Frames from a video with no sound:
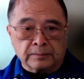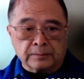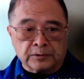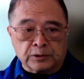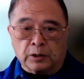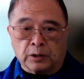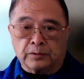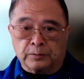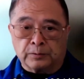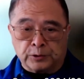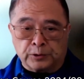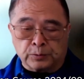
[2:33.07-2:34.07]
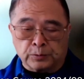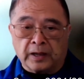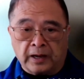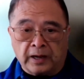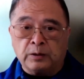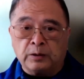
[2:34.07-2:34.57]
So, which is why
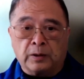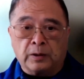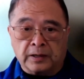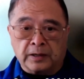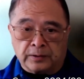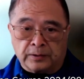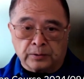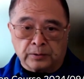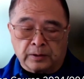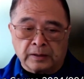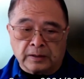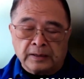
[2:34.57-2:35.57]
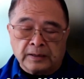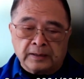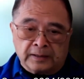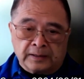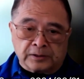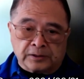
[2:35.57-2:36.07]
anyone can do it.
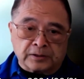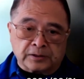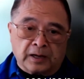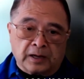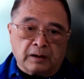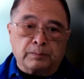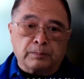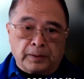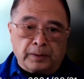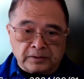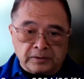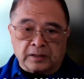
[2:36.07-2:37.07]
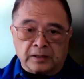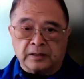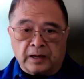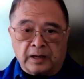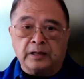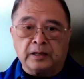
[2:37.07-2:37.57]
It's a style basically
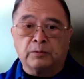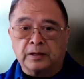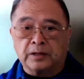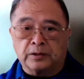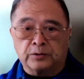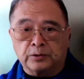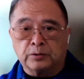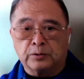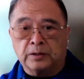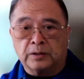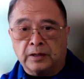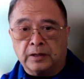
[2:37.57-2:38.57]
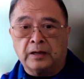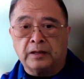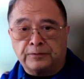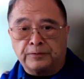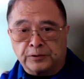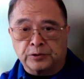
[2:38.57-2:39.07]
anyone can do in any
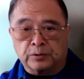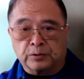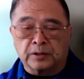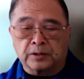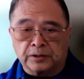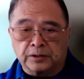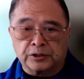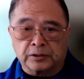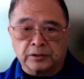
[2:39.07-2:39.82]
physical condition.